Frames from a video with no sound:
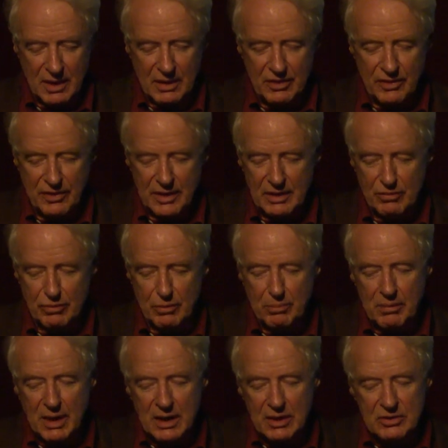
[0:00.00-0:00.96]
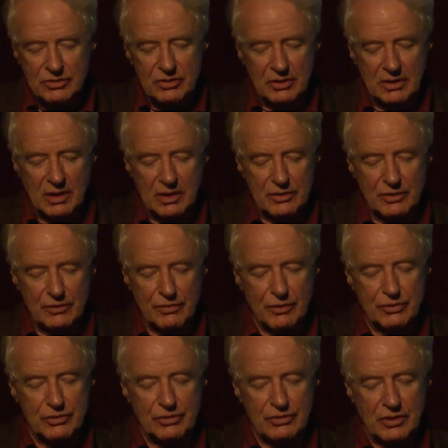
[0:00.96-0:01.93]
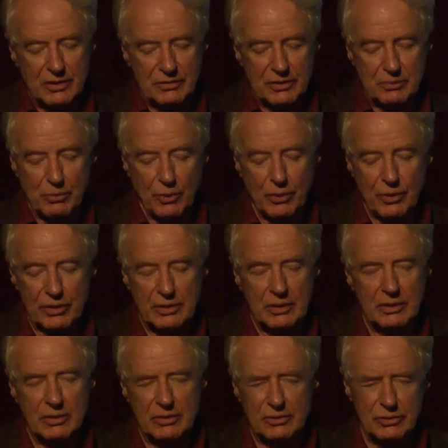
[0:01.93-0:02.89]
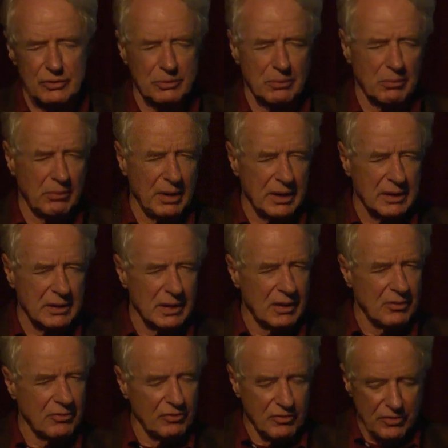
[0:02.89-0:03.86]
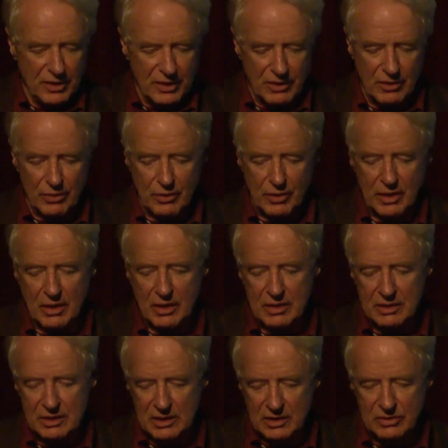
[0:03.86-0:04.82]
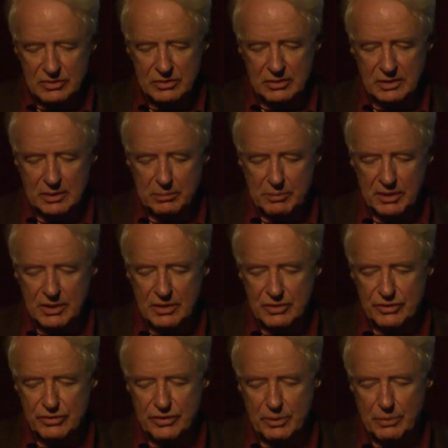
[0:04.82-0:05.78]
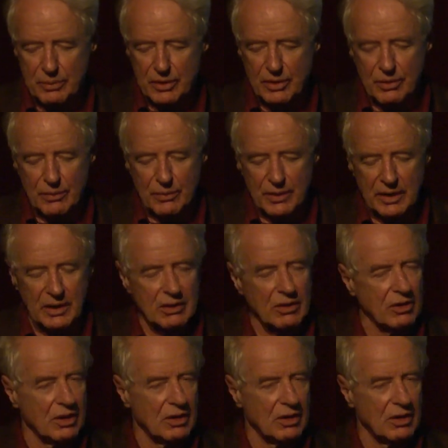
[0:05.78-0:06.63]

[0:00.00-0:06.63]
They remained together for 7 more years, but very uneasily because they were going